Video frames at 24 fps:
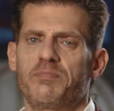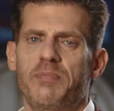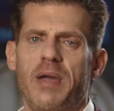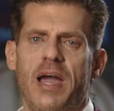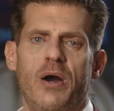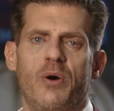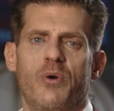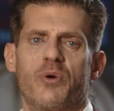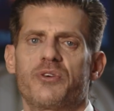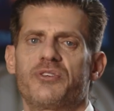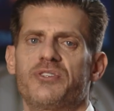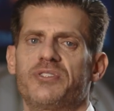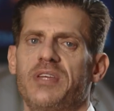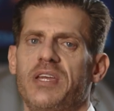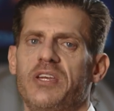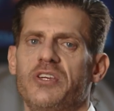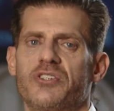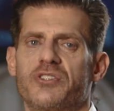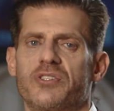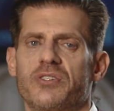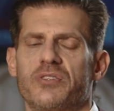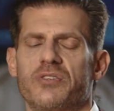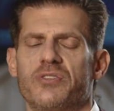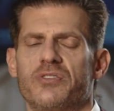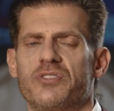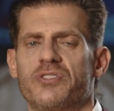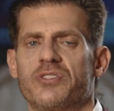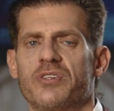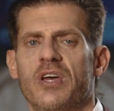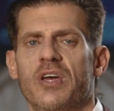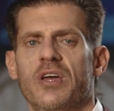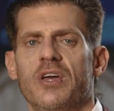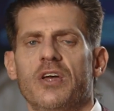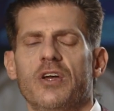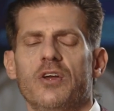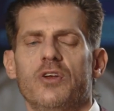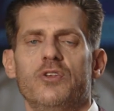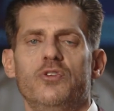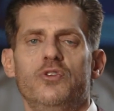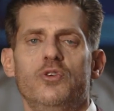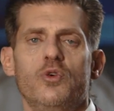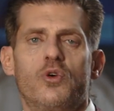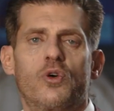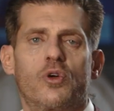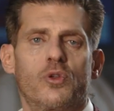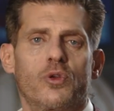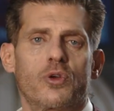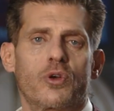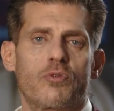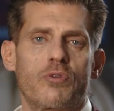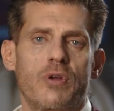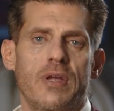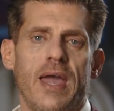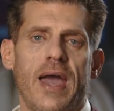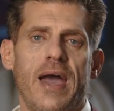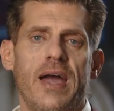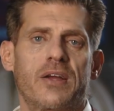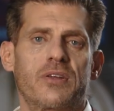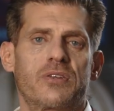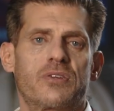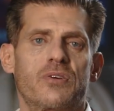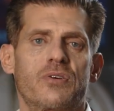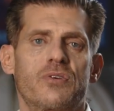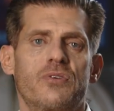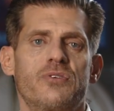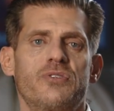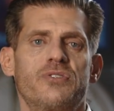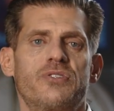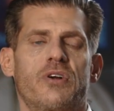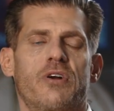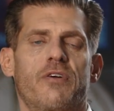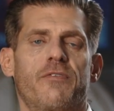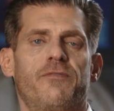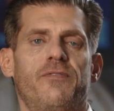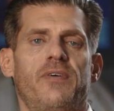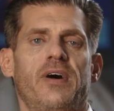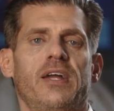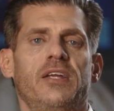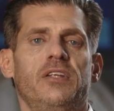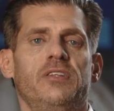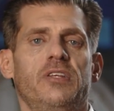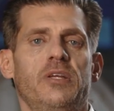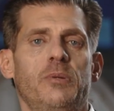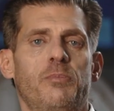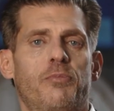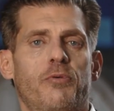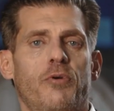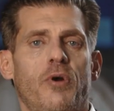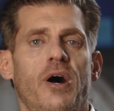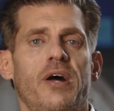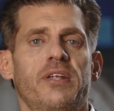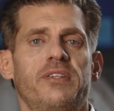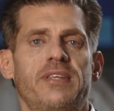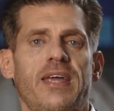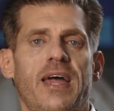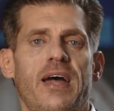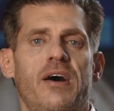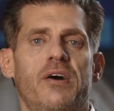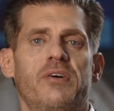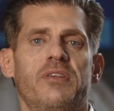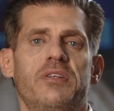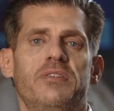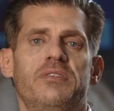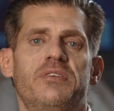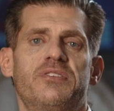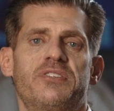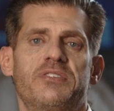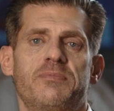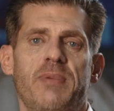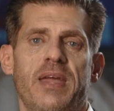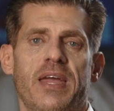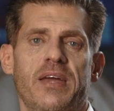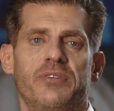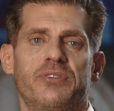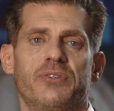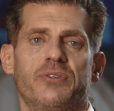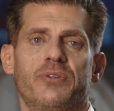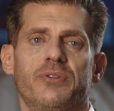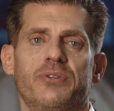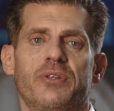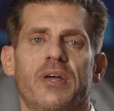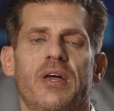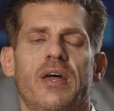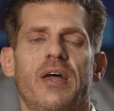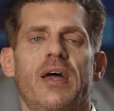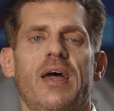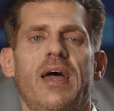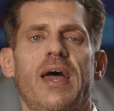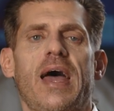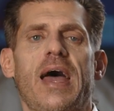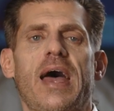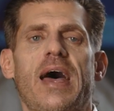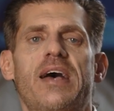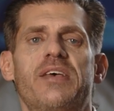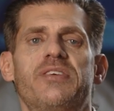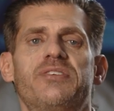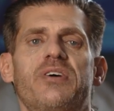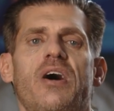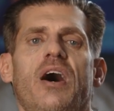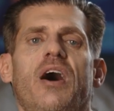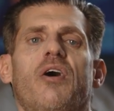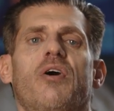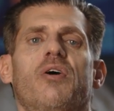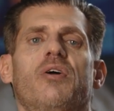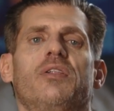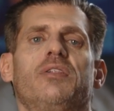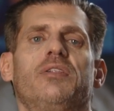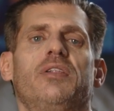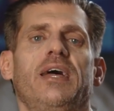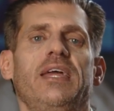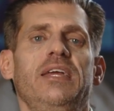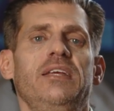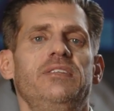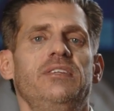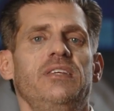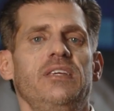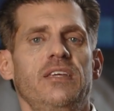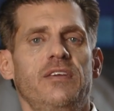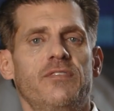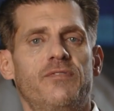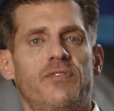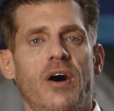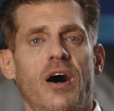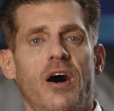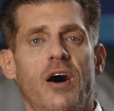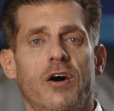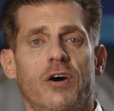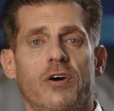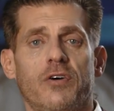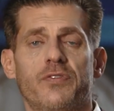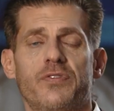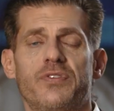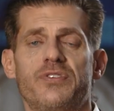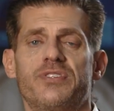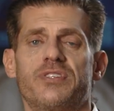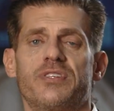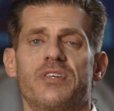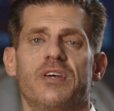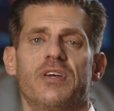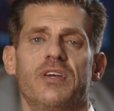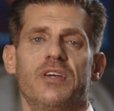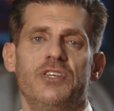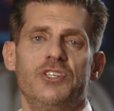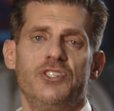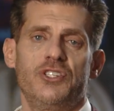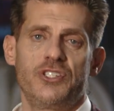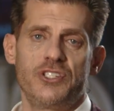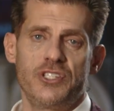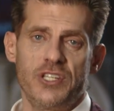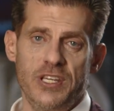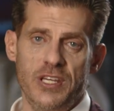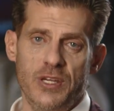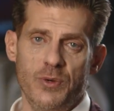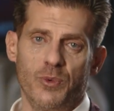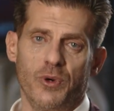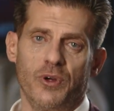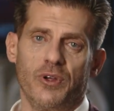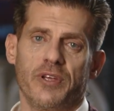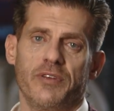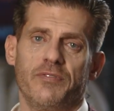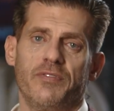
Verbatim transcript: power stations, nuclear reactors are finally brought down and dismantled, as our light evolves, she will